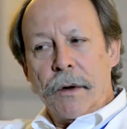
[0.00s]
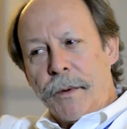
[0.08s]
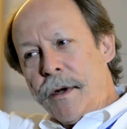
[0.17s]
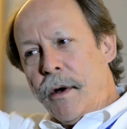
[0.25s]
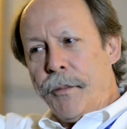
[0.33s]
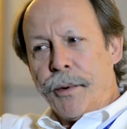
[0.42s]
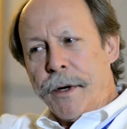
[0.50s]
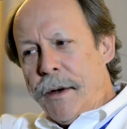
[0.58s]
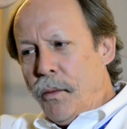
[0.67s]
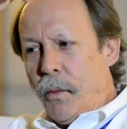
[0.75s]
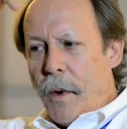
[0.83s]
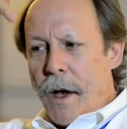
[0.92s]
We know pretty
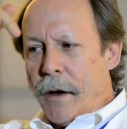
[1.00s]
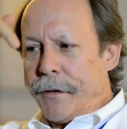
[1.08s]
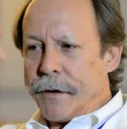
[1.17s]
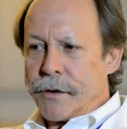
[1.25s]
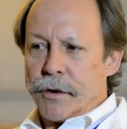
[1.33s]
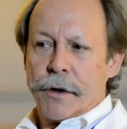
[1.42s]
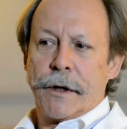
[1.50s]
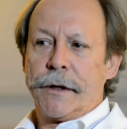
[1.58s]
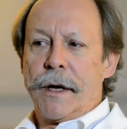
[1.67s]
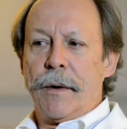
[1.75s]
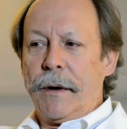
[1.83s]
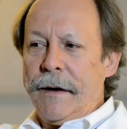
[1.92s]
well the circuit
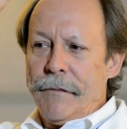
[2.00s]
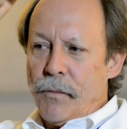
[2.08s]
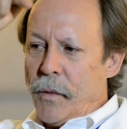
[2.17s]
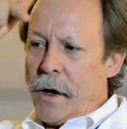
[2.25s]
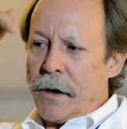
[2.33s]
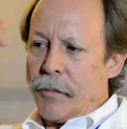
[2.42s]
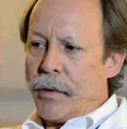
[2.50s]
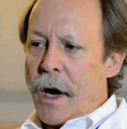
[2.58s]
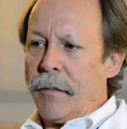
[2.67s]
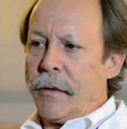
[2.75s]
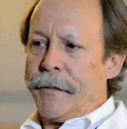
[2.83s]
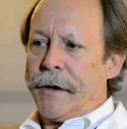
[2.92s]
and even where the
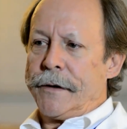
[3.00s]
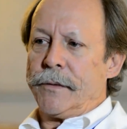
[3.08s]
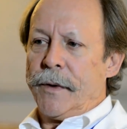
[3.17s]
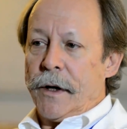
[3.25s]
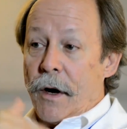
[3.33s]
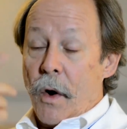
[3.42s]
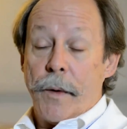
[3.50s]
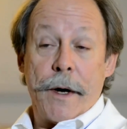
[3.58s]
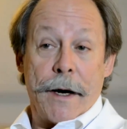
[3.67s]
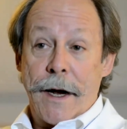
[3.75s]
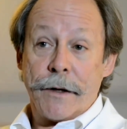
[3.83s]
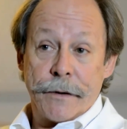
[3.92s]
problem is. We can go in and
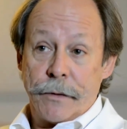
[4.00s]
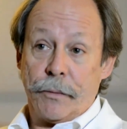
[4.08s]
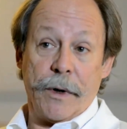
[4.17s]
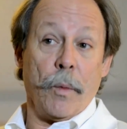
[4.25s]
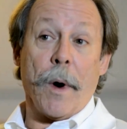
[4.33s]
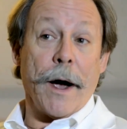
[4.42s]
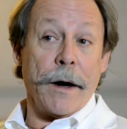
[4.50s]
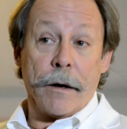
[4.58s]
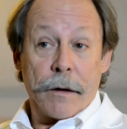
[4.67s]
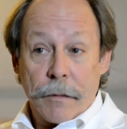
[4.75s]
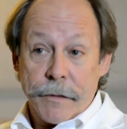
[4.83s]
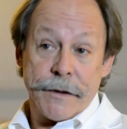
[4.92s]
actually
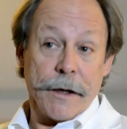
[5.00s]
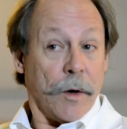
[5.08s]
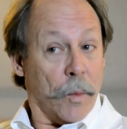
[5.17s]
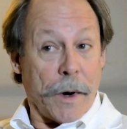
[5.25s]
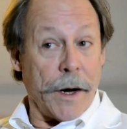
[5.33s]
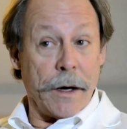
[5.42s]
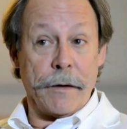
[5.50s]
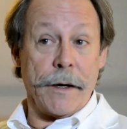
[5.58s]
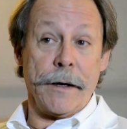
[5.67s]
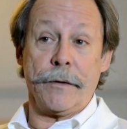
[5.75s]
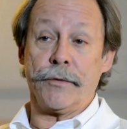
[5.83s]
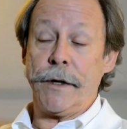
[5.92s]
rewire or stick a wire in
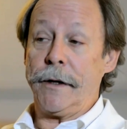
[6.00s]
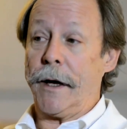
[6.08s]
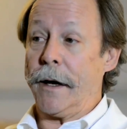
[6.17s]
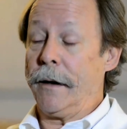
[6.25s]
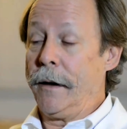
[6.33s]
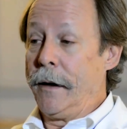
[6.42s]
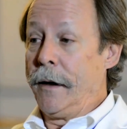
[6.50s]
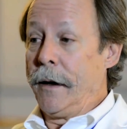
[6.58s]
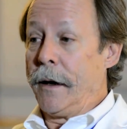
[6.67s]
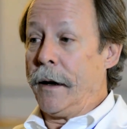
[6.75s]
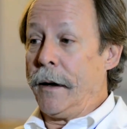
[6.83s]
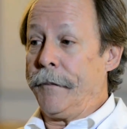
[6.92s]
and treat that.
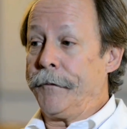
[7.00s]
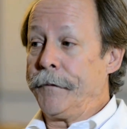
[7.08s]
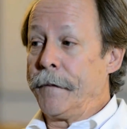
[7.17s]
Um,